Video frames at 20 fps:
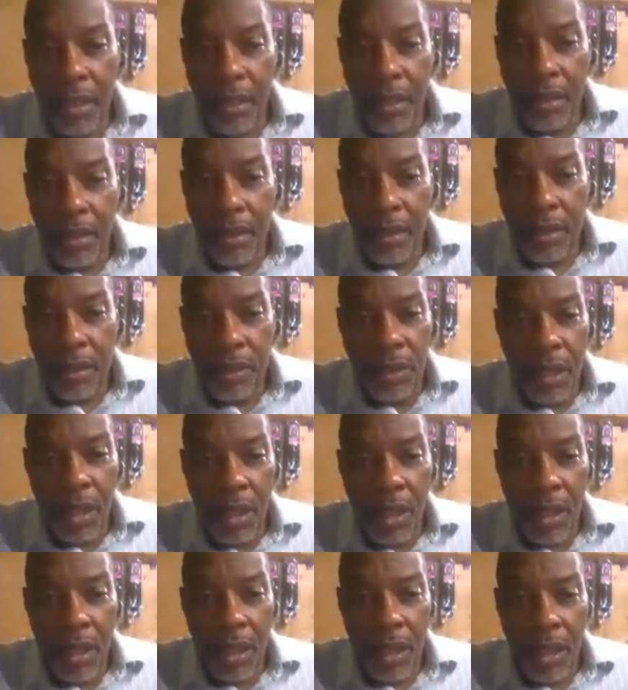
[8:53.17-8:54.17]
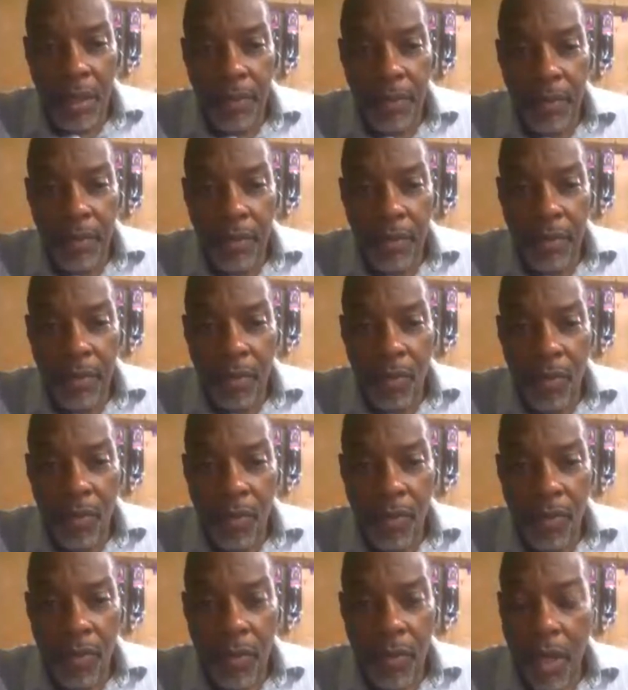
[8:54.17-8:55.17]
You see,
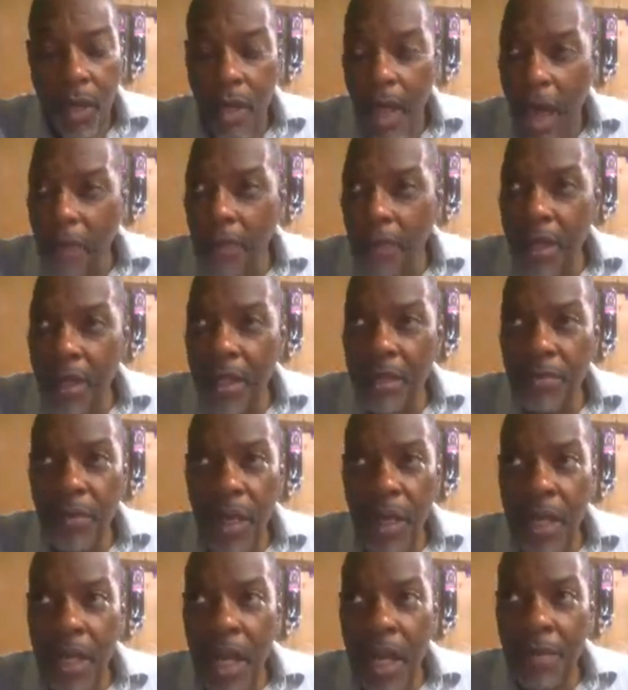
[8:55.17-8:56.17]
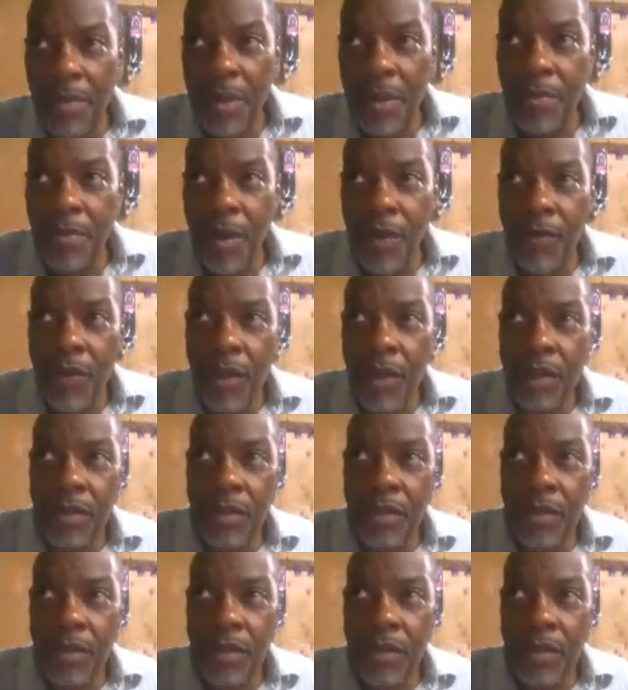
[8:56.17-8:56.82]
Africa may not be perfect,